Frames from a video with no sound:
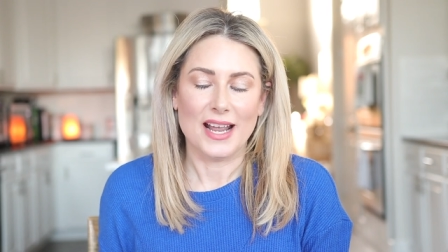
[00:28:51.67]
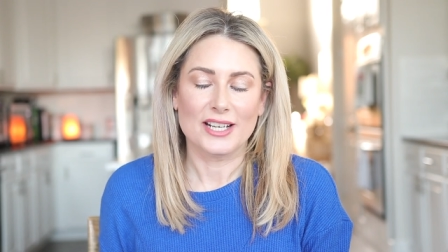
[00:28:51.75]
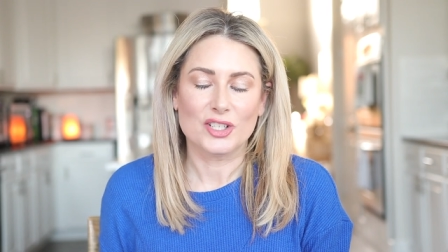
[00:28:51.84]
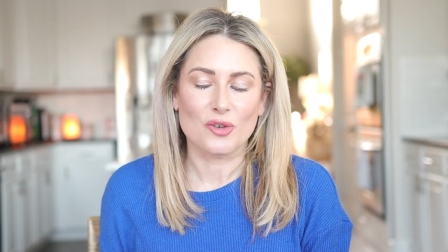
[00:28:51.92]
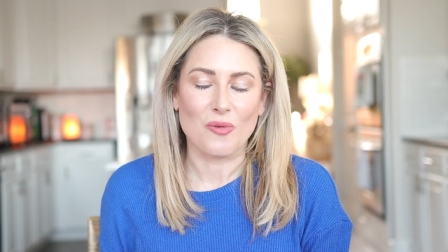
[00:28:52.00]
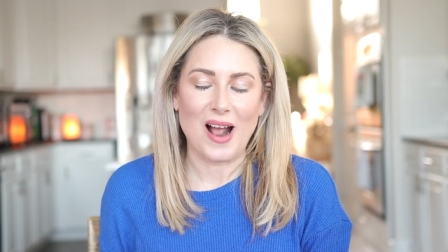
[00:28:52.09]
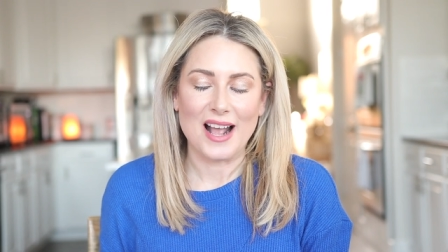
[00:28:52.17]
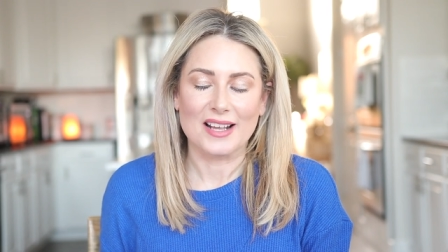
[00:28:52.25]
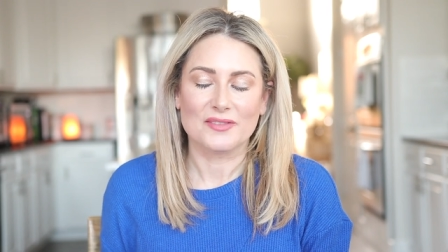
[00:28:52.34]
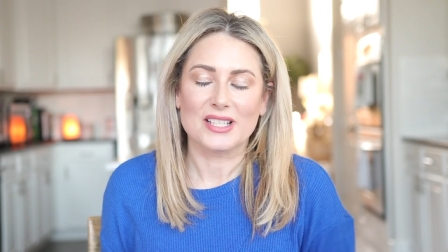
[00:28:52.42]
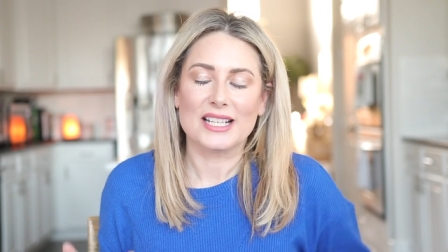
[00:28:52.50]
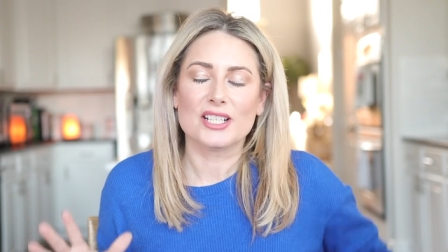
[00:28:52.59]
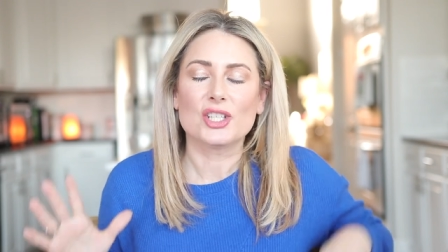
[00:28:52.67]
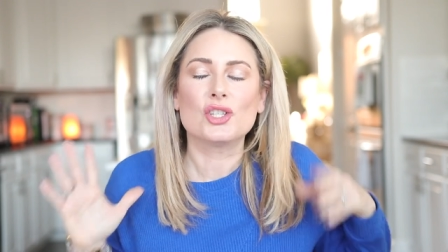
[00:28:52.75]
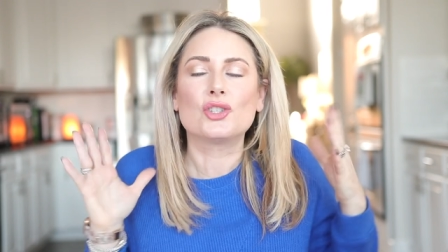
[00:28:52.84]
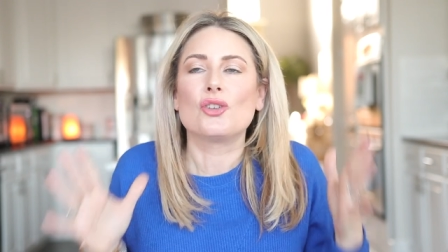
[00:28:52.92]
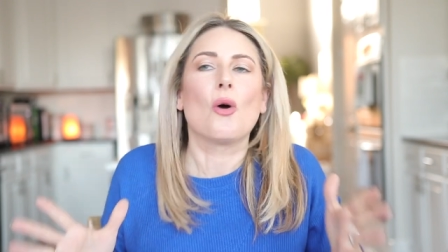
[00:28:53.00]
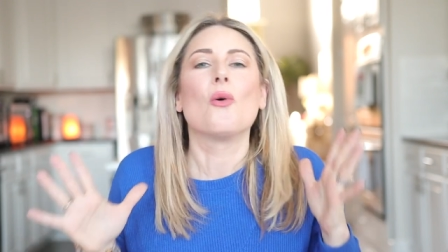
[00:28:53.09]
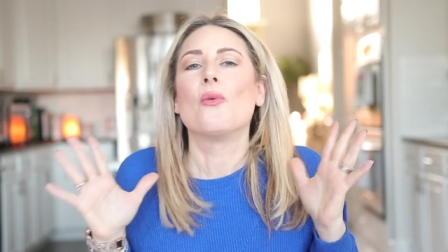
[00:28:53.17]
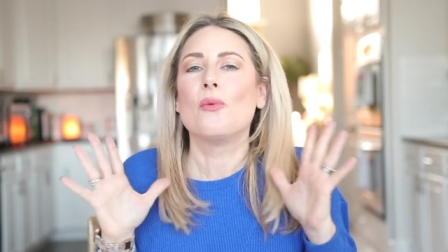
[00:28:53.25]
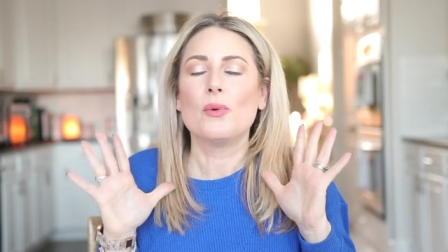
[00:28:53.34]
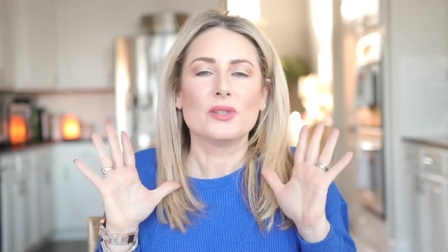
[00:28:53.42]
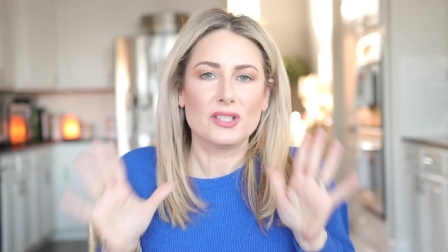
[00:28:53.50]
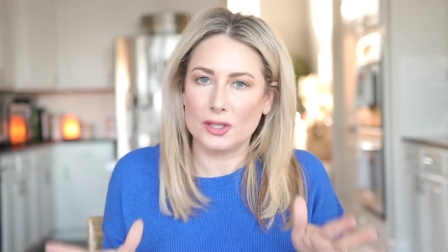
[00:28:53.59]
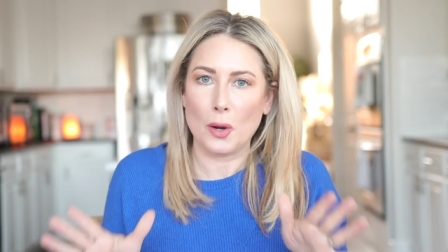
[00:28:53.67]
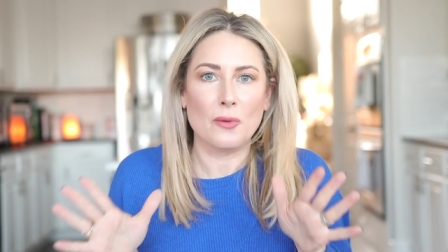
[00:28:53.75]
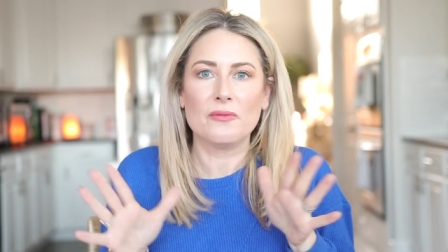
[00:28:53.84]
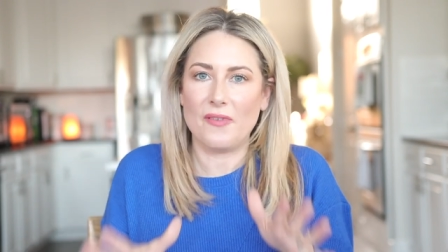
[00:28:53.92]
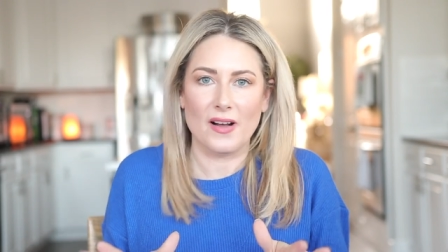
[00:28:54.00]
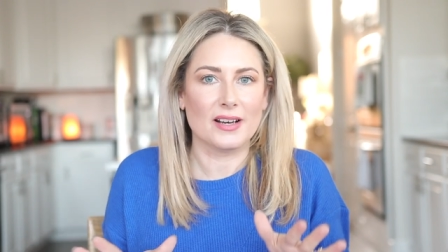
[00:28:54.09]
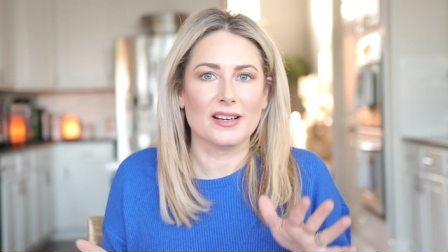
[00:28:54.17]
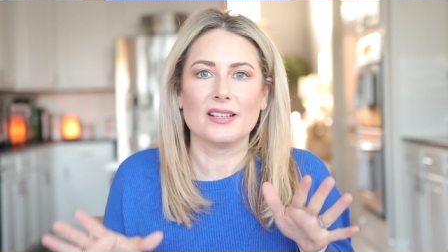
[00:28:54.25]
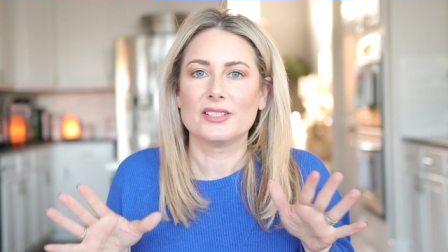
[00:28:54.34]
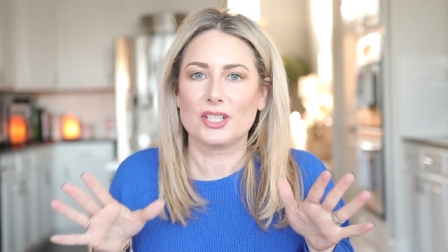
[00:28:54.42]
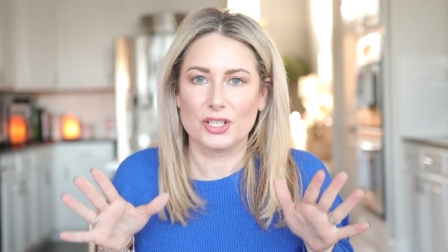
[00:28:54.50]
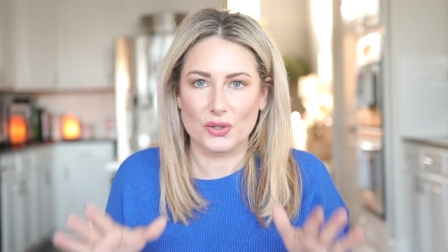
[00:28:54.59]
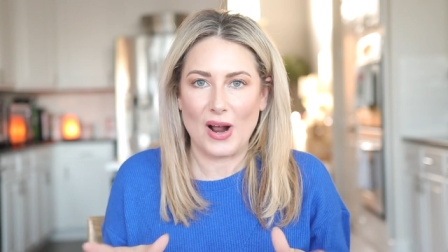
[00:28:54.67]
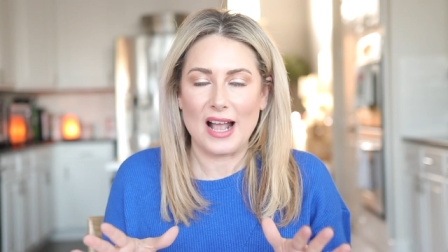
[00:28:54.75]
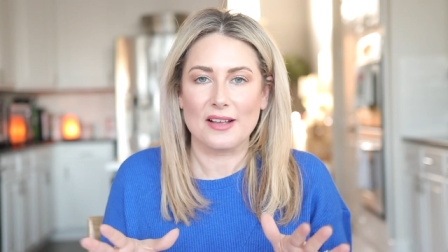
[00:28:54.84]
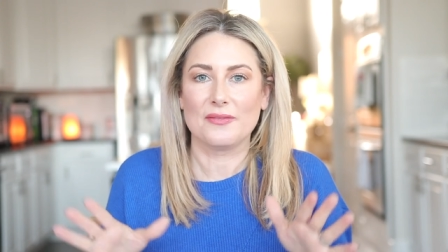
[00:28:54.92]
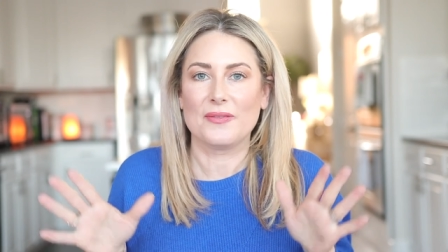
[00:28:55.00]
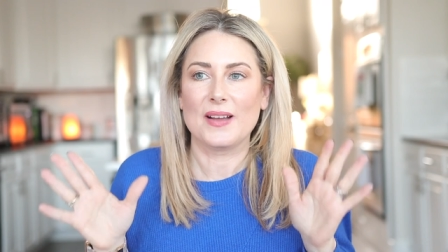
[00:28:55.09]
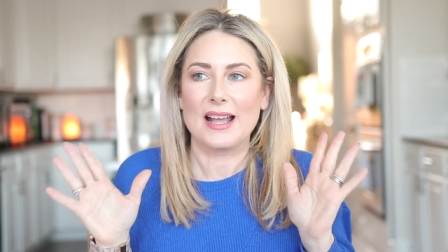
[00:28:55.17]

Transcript: It drives, it is so, so fun to drive.